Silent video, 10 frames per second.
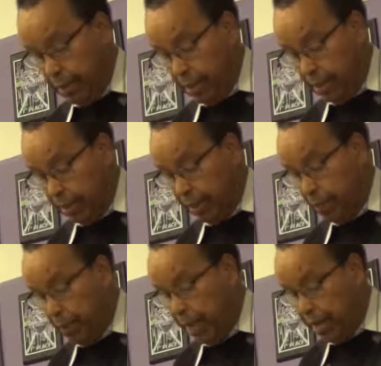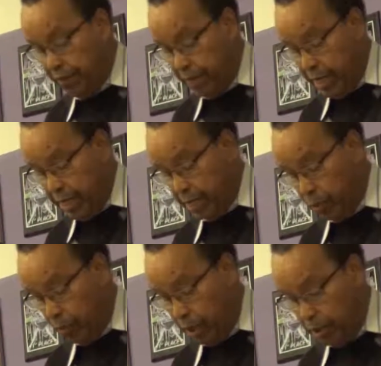The TPLF
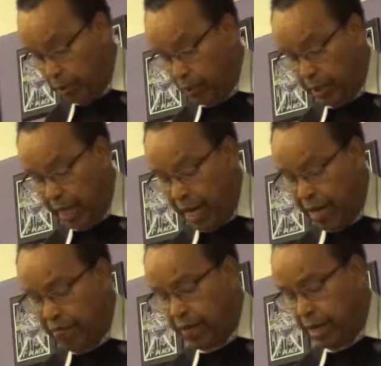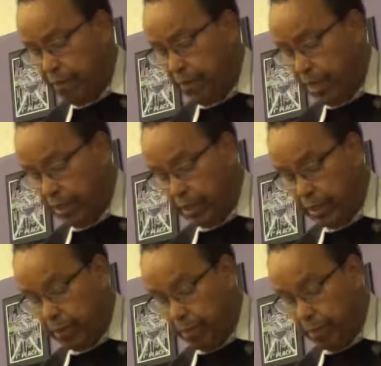leaders will use every means